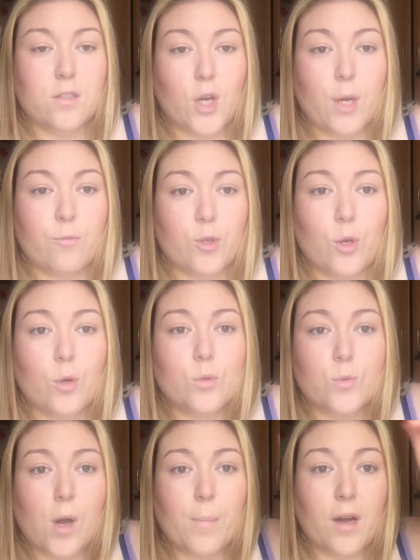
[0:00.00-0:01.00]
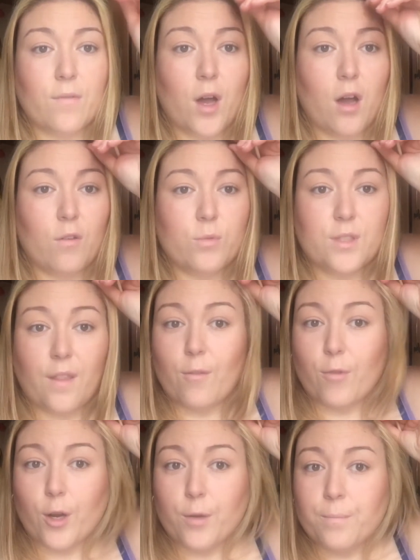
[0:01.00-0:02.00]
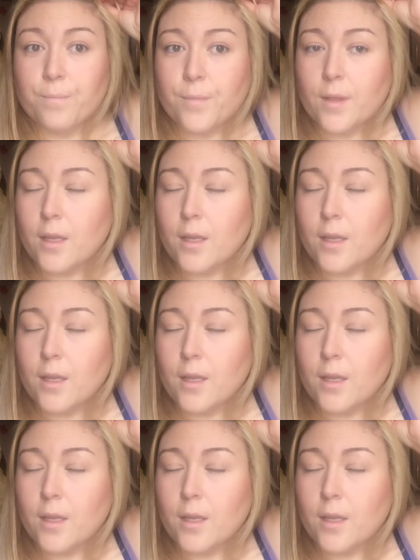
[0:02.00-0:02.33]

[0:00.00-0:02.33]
time record while my other half was in the room